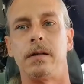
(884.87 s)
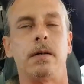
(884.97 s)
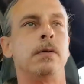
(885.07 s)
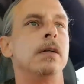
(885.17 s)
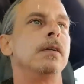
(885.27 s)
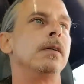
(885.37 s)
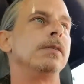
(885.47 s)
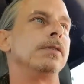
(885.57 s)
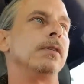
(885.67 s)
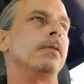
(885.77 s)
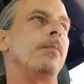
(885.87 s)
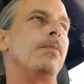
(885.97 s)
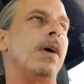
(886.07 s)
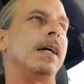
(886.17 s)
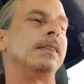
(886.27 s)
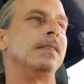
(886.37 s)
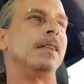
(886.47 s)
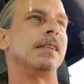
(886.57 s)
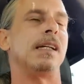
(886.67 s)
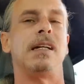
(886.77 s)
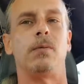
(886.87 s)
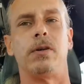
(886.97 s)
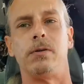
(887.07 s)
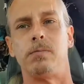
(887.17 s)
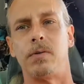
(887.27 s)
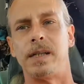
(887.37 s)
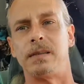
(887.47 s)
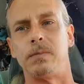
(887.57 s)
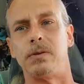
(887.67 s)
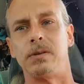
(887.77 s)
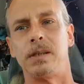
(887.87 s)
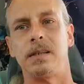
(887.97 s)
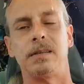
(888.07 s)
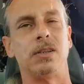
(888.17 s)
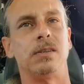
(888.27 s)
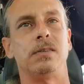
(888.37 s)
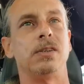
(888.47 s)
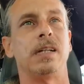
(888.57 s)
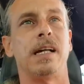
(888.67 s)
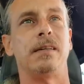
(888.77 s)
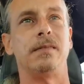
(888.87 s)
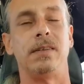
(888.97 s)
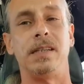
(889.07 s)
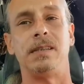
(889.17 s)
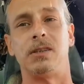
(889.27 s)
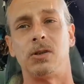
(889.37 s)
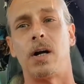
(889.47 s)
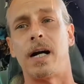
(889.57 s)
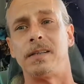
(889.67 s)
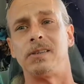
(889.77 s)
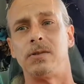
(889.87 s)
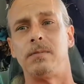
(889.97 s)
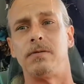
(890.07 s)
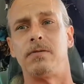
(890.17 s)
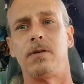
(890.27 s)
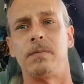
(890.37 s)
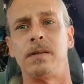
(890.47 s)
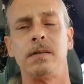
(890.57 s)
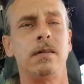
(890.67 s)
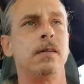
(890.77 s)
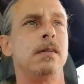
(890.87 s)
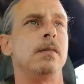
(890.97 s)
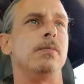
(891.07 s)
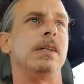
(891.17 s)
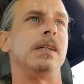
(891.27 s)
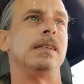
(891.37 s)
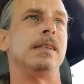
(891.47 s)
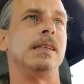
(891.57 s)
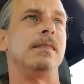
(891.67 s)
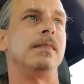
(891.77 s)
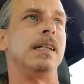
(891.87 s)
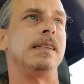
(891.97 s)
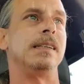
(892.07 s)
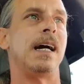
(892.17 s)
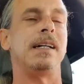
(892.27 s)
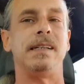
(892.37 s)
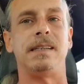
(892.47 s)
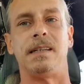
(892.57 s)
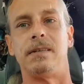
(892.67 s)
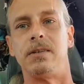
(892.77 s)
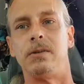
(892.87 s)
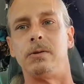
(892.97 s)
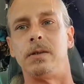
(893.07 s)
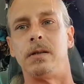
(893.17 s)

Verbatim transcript: You know. So I suggest anyone who plays music should, should at least try street performing because it it's not easy to do.